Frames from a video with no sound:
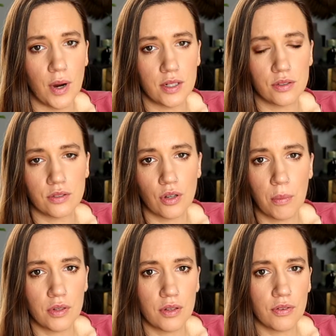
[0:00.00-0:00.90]
where to store
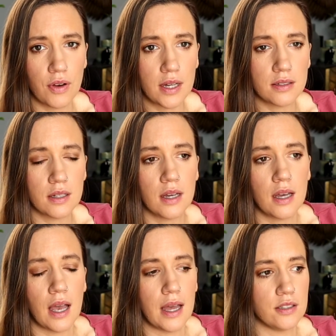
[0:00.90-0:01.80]
body fat,
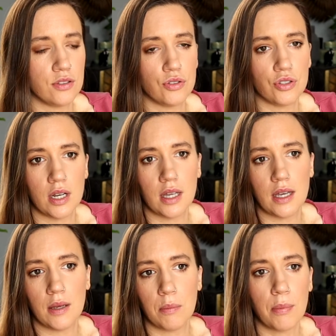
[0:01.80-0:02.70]
and it's
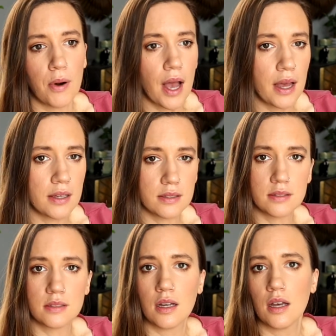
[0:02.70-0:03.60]
usually
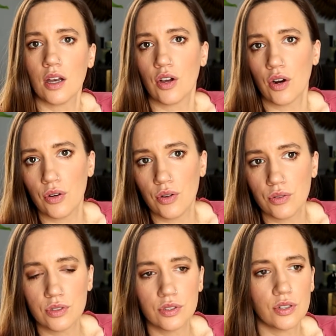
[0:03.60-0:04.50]
breast,
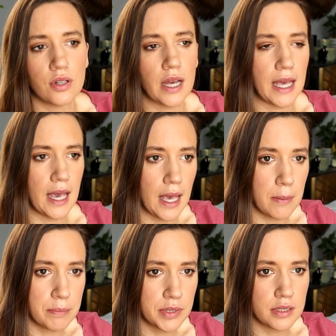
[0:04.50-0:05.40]
glutes,
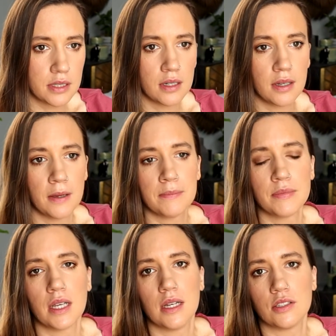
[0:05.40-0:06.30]
hips.
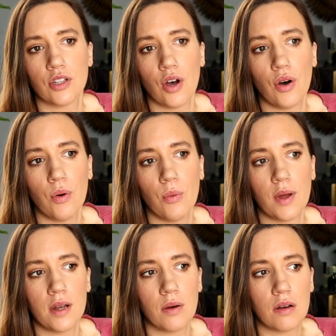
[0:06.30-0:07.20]
So
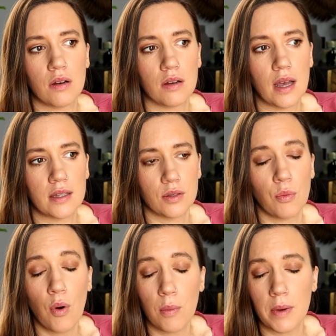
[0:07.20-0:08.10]
when as a
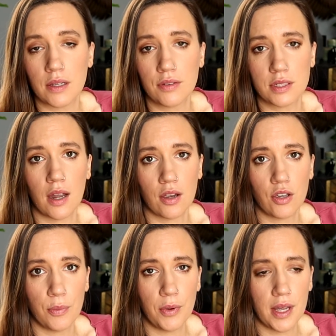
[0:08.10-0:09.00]
woman you start
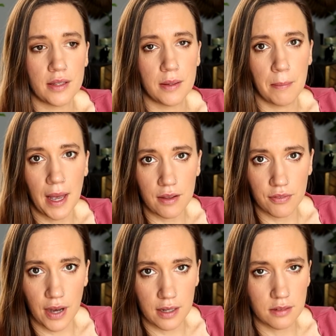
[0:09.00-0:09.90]
accumulating belly
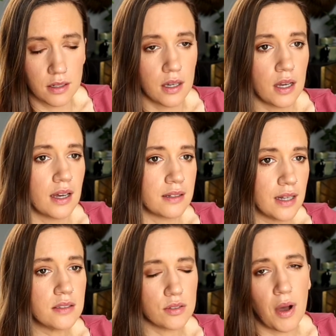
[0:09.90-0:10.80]
fat,
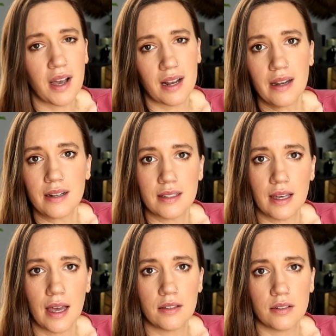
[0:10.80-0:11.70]
that's quite a clear
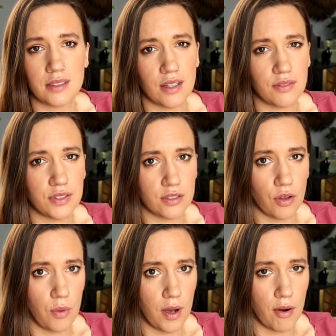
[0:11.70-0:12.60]
indicator that something's
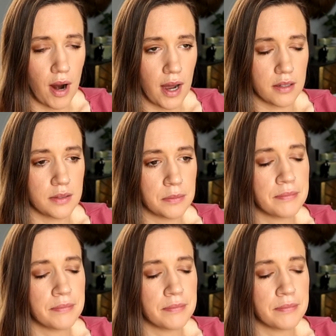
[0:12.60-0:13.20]
not quite right.